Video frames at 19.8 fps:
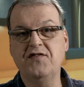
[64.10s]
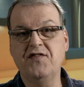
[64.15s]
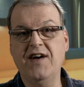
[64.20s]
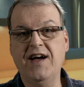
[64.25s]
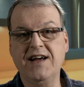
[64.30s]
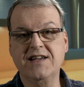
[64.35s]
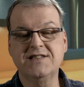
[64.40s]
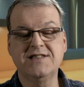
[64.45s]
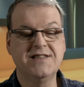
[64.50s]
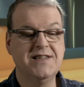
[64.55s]

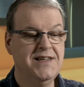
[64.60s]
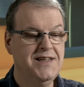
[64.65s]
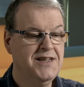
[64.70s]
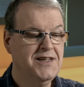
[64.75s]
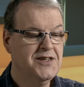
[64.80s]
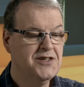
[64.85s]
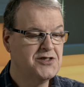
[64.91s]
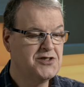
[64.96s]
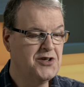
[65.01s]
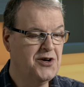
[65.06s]
Effects.
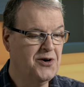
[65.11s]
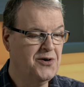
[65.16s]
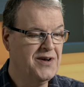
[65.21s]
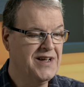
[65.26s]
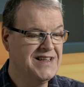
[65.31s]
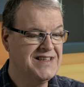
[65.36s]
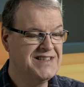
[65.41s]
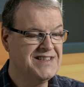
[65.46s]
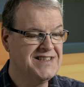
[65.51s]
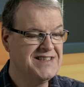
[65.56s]
So
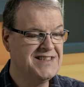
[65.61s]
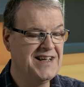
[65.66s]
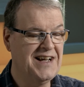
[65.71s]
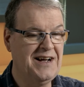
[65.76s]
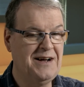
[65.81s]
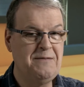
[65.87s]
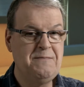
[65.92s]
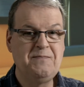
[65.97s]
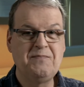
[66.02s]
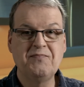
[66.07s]
it's,
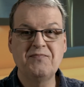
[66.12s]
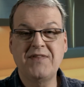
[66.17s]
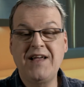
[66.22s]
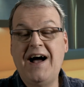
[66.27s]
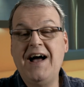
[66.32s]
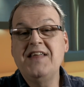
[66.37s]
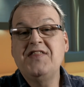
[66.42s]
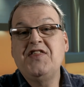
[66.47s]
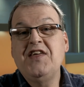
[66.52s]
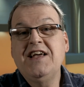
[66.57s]

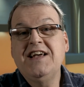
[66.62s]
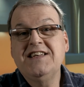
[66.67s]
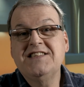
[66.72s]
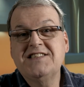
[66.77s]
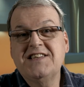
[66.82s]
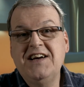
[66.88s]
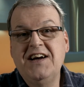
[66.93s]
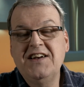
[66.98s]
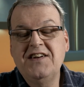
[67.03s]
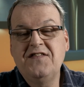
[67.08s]
I think it's
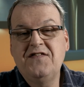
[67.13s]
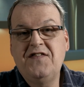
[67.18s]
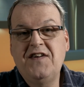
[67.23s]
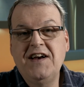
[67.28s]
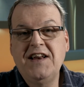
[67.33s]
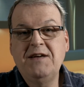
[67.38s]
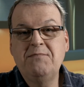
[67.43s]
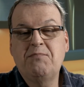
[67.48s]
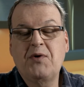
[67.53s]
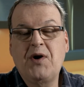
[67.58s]
kind of
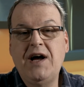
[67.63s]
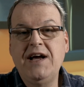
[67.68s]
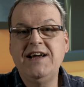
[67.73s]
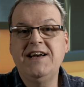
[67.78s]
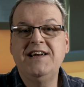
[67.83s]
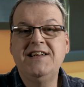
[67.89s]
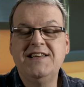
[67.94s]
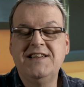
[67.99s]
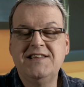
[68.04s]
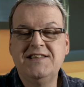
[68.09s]
funny.
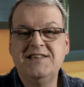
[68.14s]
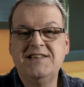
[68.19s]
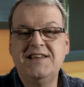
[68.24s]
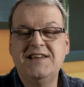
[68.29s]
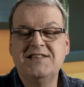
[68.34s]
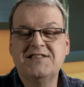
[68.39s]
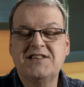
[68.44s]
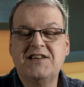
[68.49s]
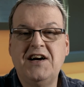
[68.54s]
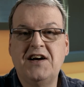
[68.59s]
Brian
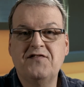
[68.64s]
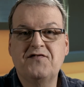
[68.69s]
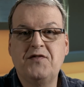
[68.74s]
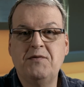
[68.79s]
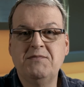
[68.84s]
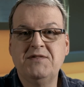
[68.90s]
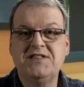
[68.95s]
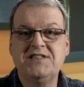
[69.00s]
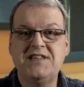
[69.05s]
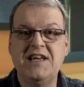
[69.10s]
is cut
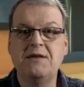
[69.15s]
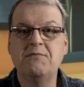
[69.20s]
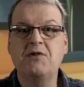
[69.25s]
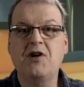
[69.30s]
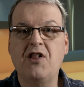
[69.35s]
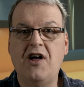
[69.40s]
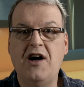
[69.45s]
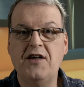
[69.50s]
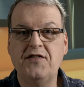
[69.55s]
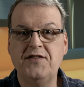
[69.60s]
from the same
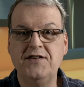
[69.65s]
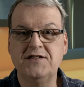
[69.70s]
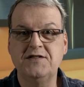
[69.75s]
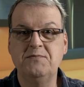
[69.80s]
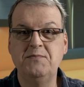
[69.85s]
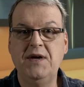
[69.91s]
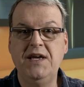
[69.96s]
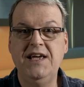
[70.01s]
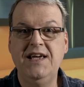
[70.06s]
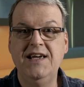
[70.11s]
cloth as
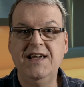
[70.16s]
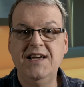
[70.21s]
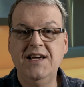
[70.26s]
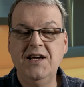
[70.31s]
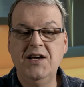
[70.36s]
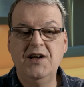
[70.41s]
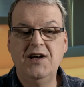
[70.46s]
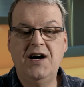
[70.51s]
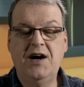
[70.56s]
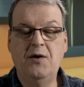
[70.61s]
me.
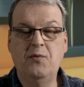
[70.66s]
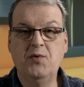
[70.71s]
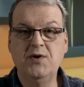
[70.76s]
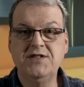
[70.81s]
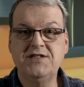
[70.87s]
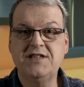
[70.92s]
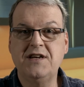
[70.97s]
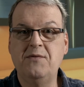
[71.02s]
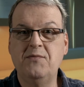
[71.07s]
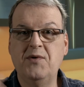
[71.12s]
When
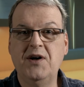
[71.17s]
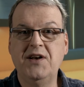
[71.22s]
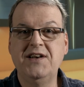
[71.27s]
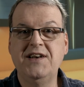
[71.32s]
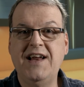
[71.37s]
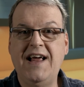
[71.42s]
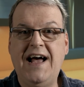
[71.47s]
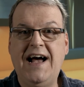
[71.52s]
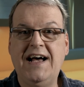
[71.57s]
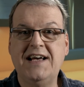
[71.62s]

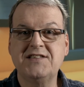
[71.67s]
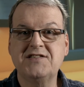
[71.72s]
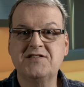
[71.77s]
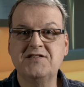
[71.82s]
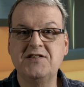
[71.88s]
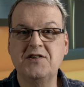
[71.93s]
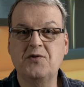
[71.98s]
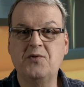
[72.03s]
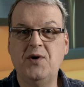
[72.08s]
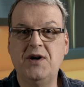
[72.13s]
someone
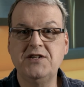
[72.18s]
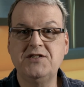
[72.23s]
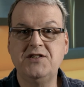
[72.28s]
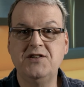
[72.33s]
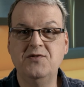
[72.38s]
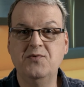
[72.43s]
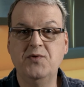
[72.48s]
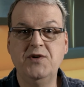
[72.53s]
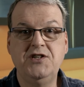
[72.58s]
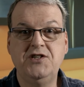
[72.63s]
asks a
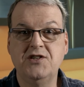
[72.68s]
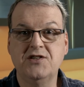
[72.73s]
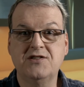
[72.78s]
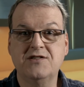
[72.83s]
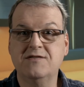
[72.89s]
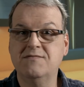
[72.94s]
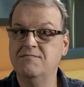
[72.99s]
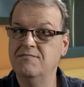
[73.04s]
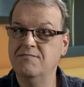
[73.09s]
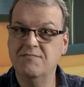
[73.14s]
question, we
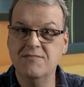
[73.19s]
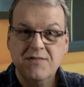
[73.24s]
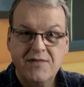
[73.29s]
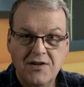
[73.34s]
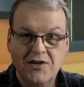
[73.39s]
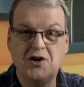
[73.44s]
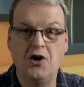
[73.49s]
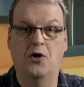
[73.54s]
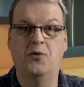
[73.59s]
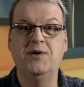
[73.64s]
just
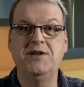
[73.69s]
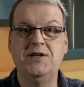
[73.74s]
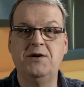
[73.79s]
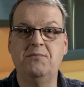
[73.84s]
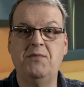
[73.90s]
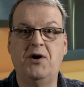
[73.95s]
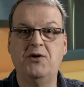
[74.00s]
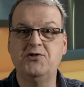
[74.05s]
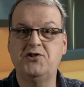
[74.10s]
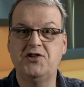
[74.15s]
go into
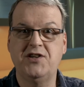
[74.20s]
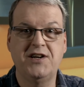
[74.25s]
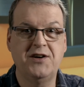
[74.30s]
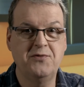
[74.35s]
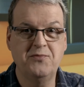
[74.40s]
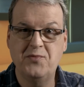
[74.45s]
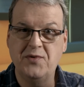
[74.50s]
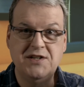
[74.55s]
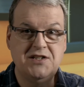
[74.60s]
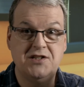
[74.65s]
motion
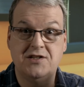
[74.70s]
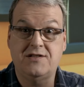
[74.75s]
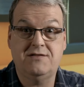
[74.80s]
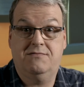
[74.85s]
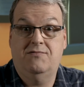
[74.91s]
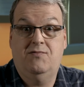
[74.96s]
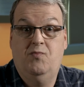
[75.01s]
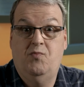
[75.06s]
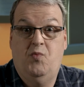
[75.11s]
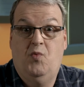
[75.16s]
and we just
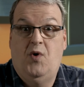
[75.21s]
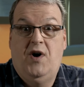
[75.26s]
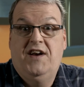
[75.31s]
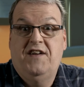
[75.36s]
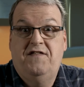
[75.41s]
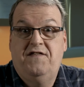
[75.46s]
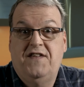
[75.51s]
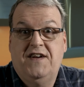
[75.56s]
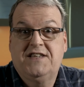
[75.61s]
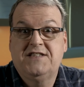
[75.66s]
want
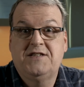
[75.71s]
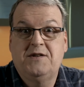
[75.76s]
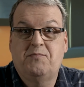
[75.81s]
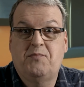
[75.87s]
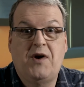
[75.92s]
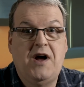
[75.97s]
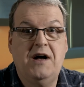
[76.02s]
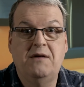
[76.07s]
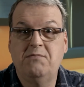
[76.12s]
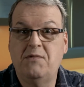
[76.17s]
to fix the
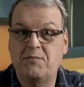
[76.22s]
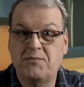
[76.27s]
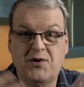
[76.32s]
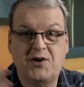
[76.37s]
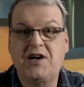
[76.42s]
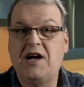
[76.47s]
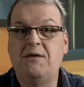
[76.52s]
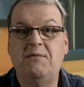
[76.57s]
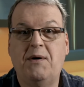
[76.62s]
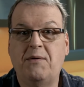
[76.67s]
problem or
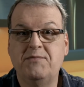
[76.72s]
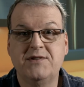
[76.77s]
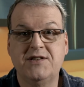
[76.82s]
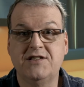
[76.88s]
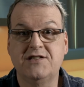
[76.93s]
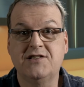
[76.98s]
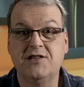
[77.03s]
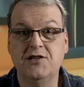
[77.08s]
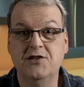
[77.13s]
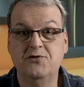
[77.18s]
come up with
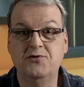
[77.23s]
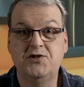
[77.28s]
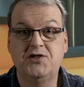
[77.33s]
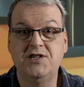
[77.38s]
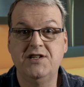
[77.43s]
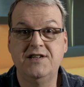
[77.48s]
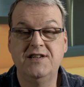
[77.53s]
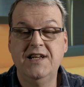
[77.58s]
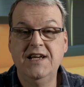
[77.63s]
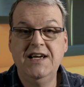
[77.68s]
a
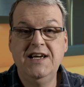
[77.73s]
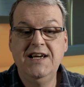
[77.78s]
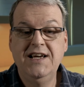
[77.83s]
solution.